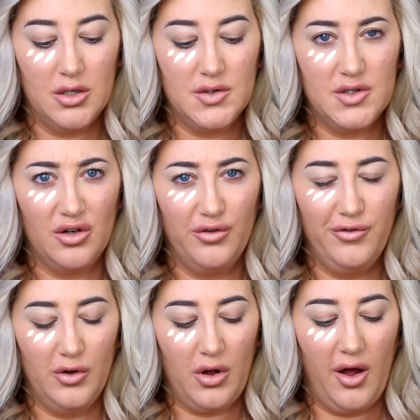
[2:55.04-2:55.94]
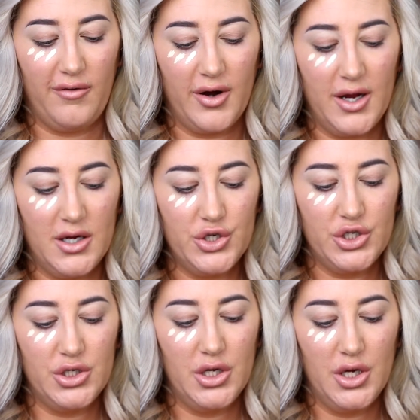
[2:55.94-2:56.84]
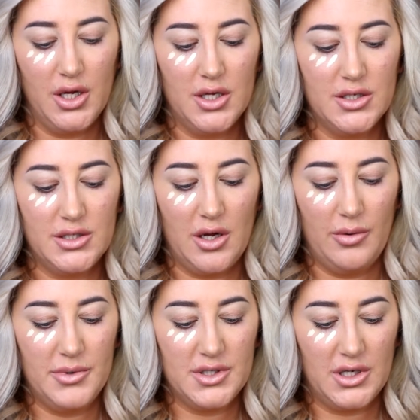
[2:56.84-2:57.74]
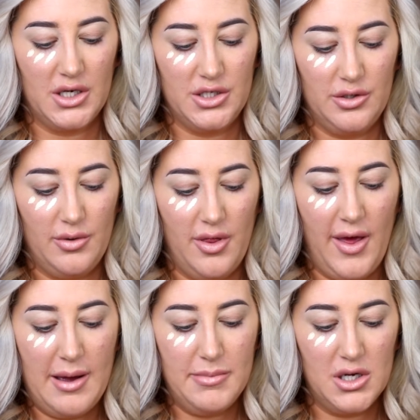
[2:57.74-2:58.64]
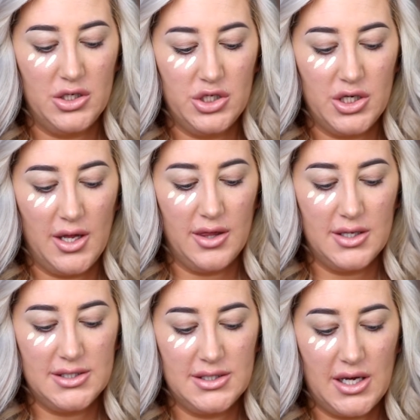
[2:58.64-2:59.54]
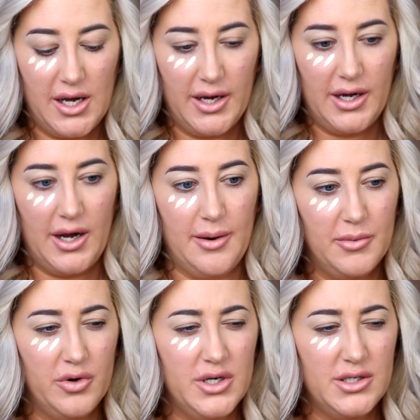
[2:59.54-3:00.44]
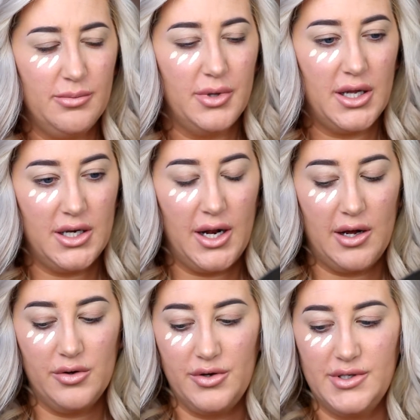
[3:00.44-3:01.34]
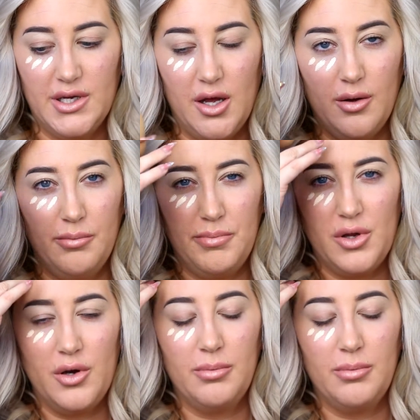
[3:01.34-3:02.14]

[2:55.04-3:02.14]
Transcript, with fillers: so full coverage. So I'm just going to do that much on this side and I'm going to blend it out using a beauty